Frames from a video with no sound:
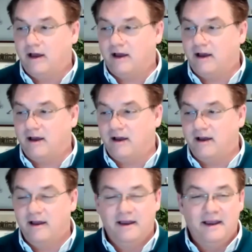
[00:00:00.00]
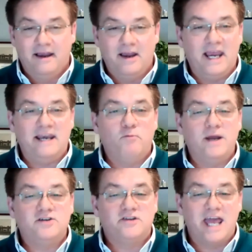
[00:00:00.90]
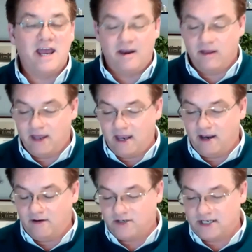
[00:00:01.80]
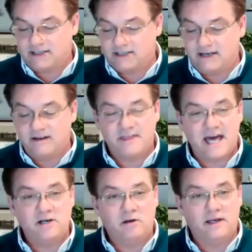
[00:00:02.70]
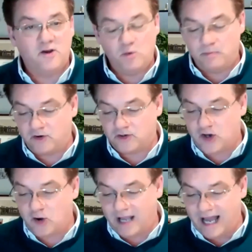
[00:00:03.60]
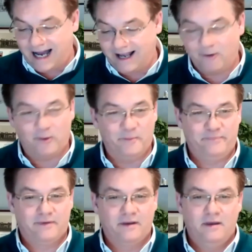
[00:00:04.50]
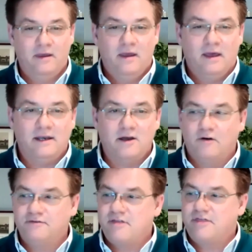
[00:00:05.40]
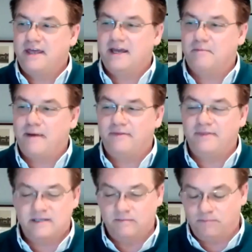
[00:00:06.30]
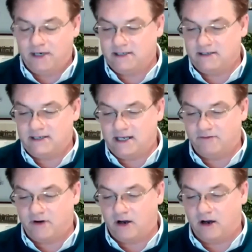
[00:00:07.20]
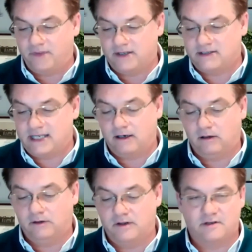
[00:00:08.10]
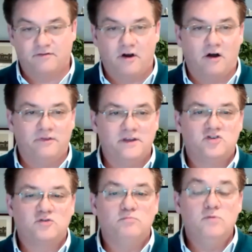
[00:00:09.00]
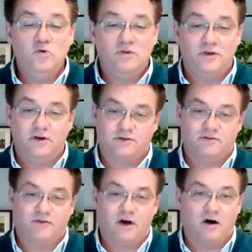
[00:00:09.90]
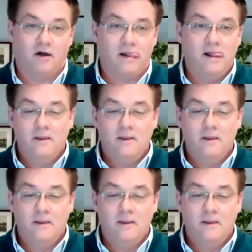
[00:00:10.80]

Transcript: uh, in which there Jesus said, "Nathaniel, in whom there is no guile." And I often think about this simplicity of heart, this singleness of heart, this smoothness of heart,